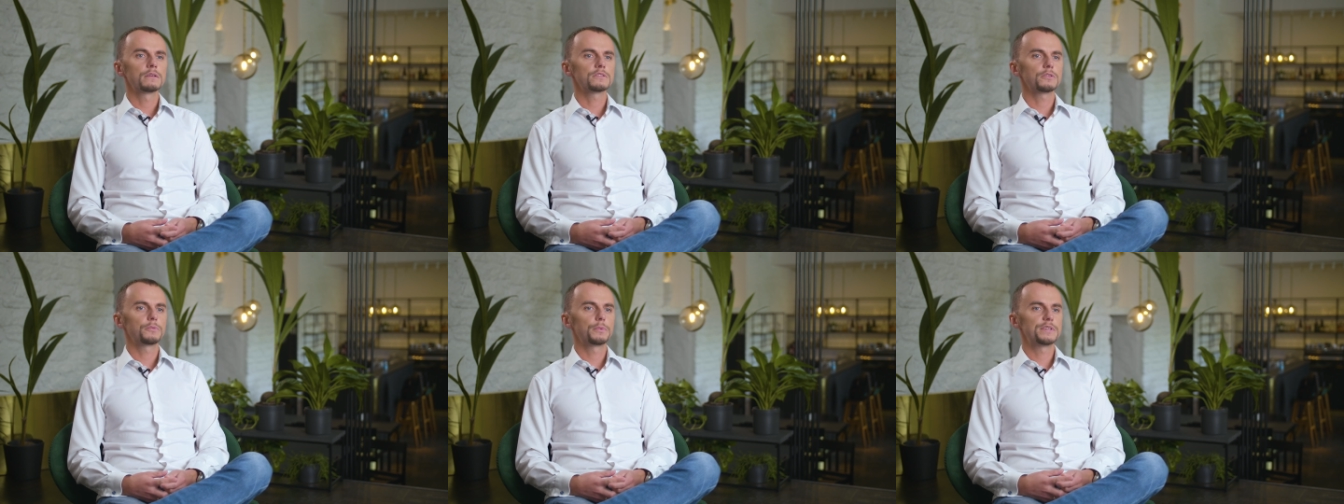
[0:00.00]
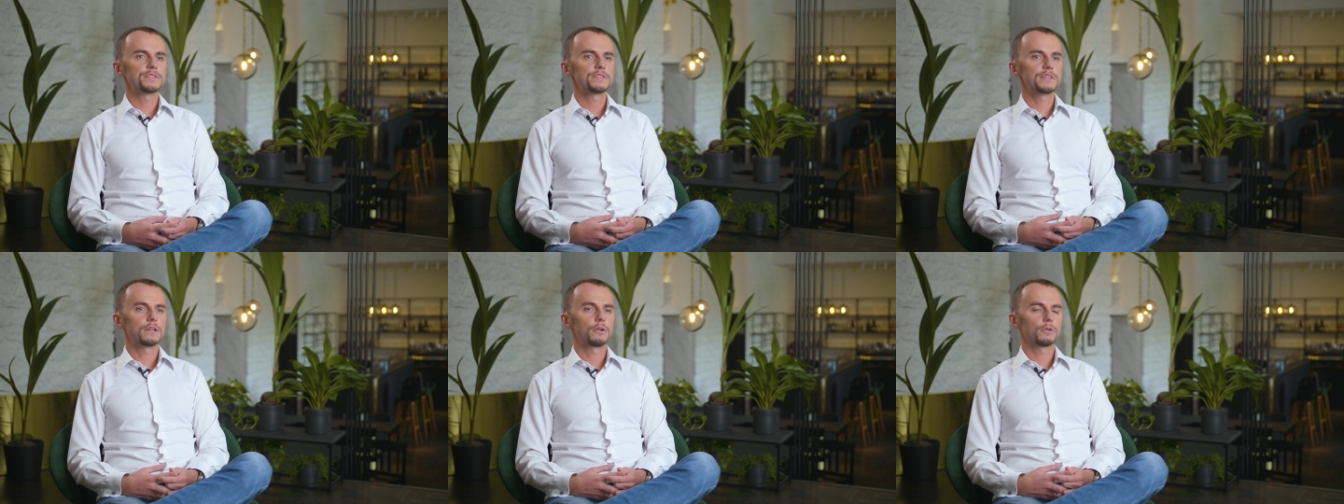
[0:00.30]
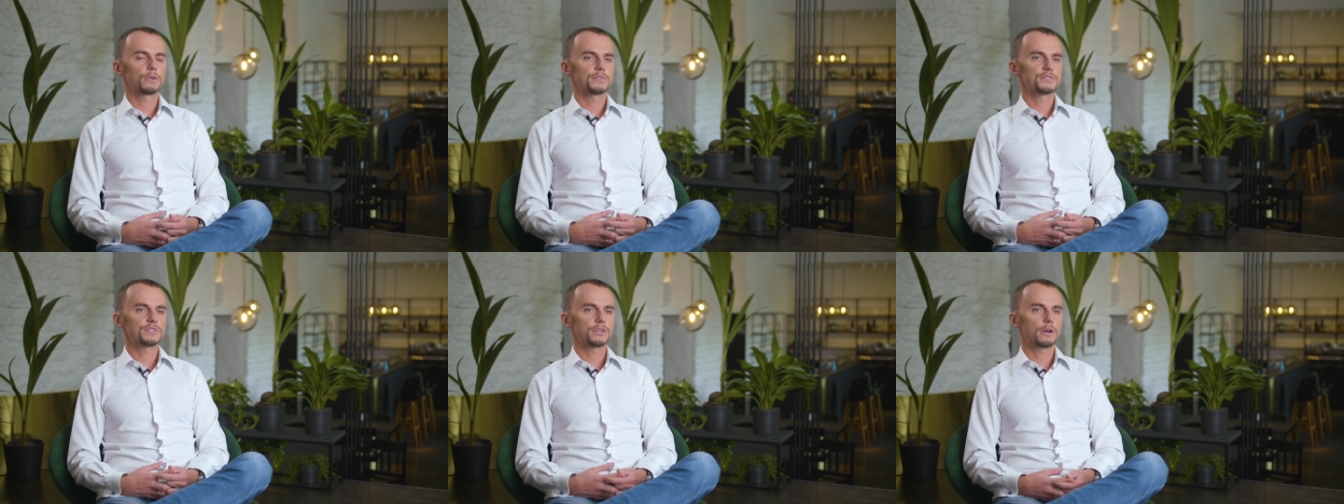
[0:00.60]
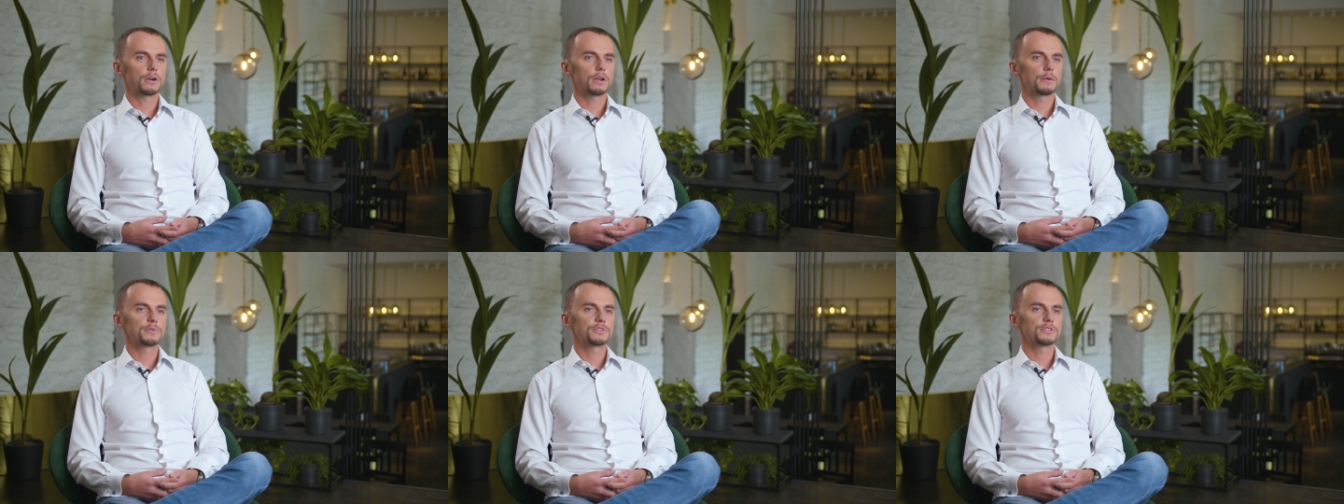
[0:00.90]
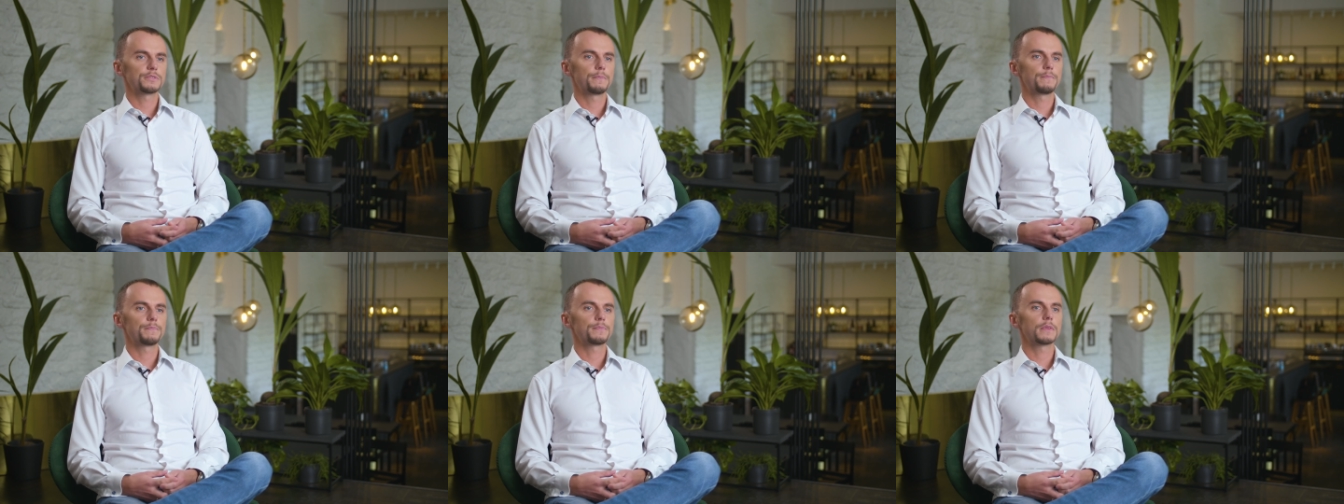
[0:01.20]
So we see a lot of
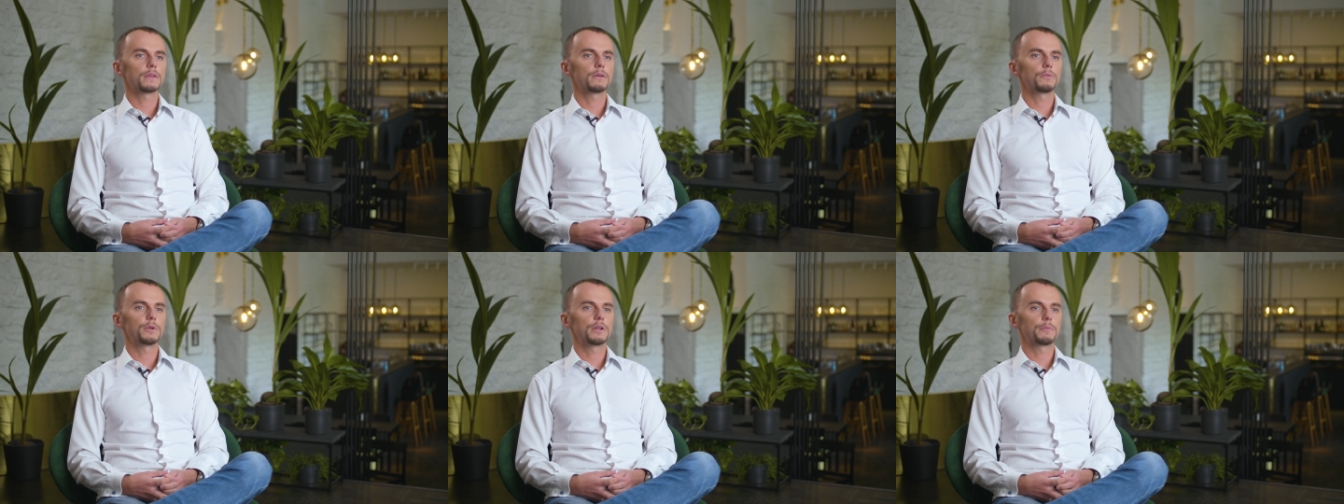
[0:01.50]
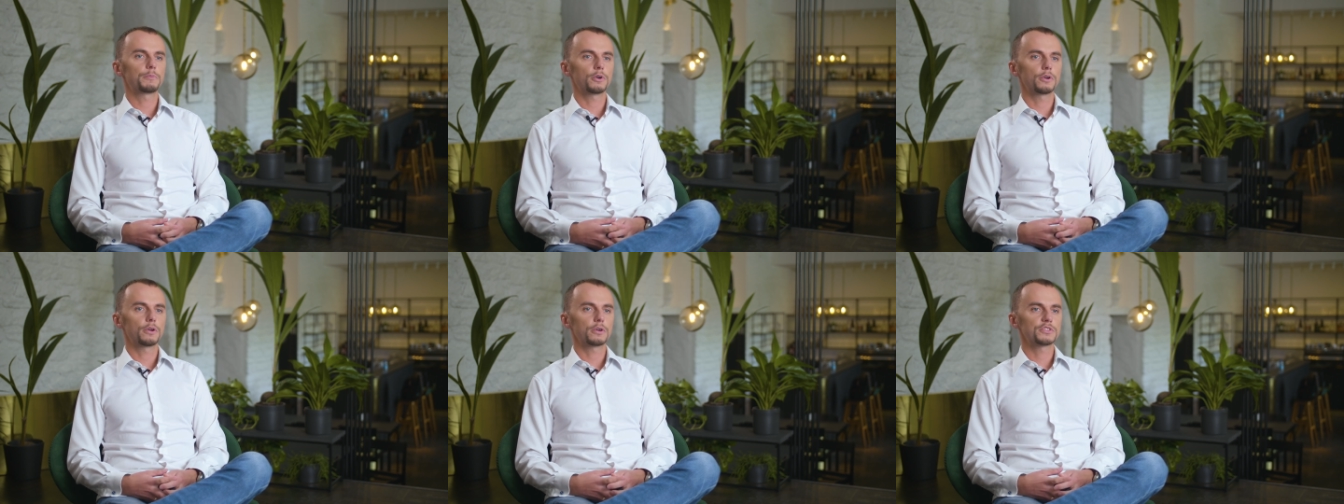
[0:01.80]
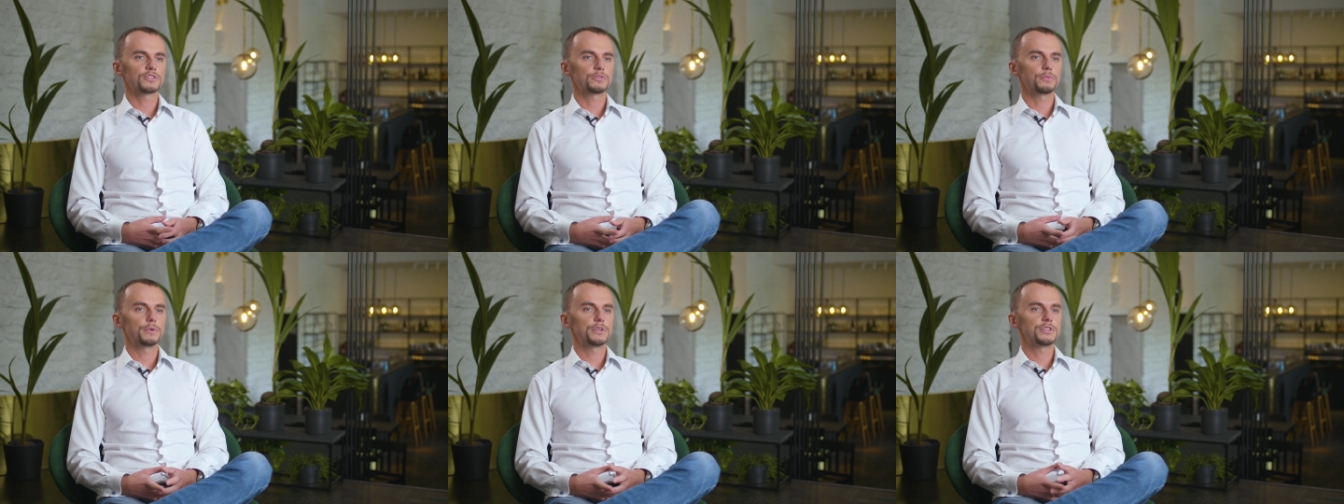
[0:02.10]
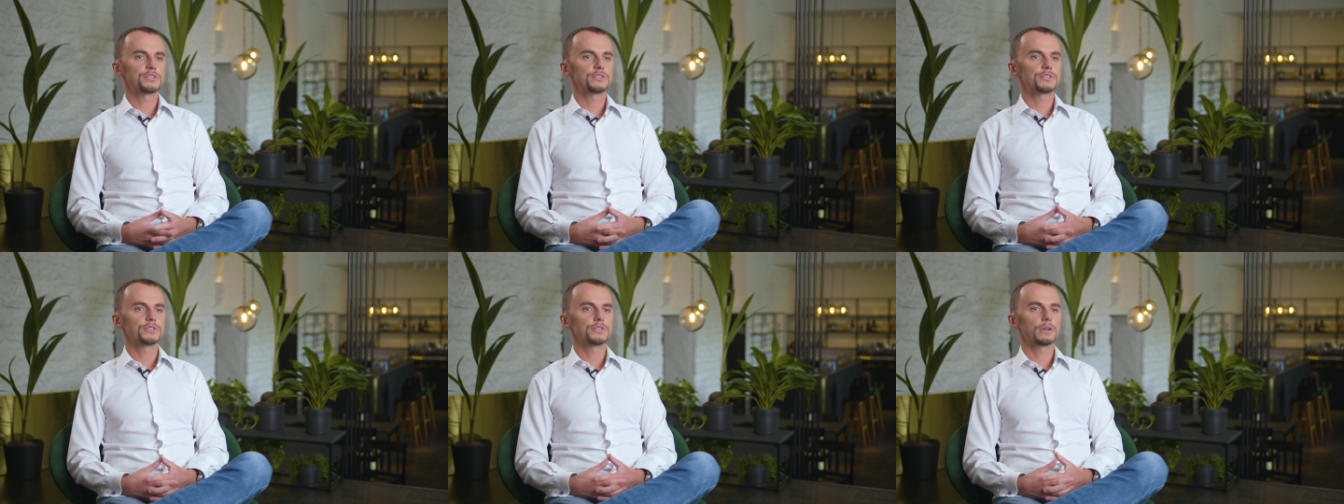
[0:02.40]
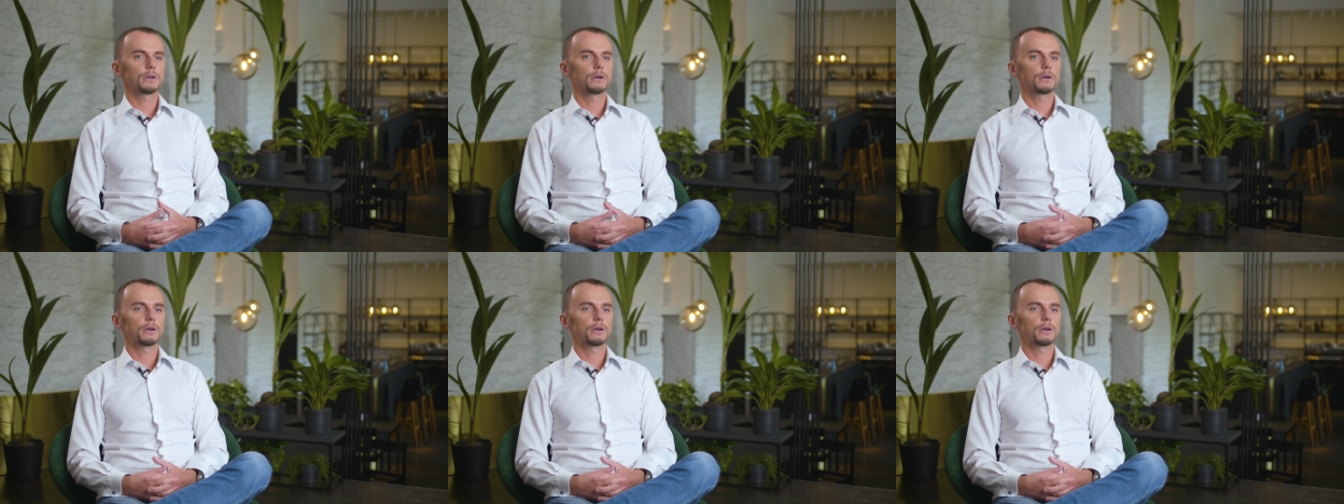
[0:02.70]
startups with the products which